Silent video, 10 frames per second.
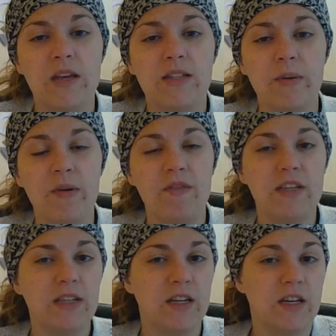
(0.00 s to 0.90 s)
Some of
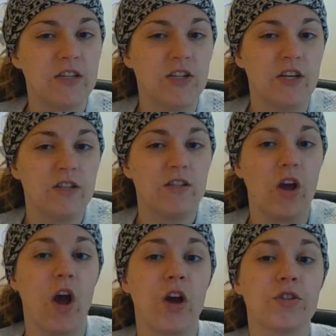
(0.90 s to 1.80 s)
these conditions
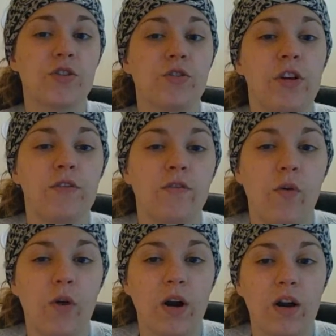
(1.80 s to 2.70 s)
are screened
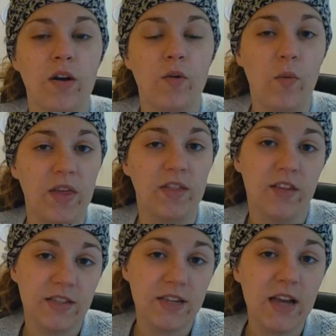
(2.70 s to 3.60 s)
for with
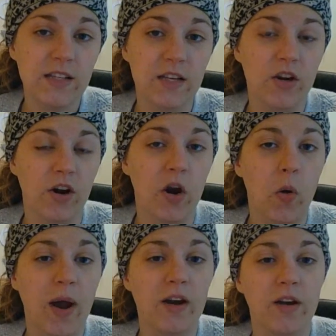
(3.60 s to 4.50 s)
this test that you're
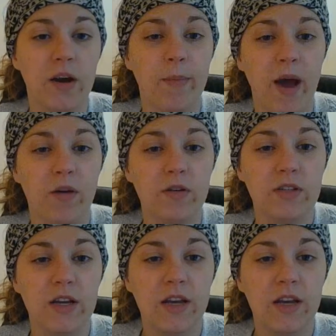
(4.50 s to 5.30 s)
inquiring about.